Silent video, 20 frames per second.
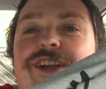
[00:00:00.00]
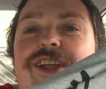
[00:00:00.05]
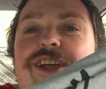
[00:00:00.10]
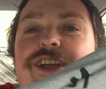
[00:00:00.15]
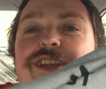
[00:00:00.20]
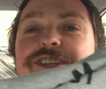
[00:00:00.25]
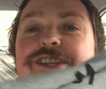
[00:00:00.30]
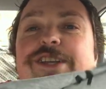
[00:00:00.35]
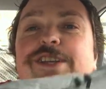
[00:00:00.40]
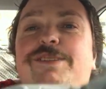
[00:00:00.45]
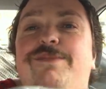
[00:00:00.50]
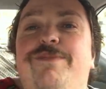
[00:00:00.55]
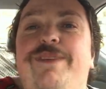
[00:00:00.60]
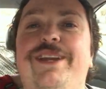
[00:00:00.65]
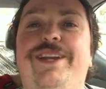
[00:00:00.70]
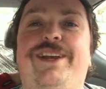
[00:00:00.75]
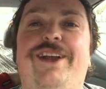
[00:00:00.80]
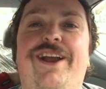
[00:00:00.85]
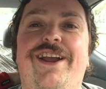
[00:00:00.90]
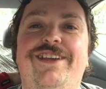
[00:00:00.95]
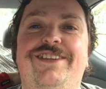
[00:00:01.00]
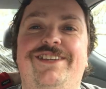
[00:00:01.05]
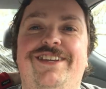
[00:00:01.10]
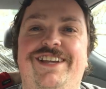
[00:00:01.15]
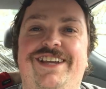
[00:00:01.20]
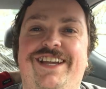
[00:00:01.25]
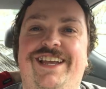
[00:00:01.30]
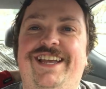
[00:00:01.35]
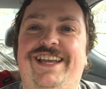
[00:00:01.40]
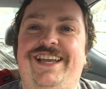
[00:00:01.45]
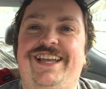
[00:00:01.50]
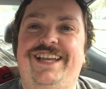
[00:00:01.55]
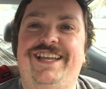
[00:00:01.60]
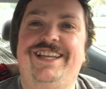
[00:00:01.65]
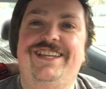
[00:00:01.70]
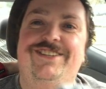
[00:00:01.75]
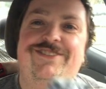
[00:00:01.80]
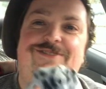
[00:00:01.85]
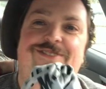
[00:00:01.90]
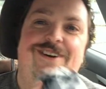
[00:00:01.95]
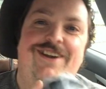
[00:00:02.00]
glitches be crazy. That's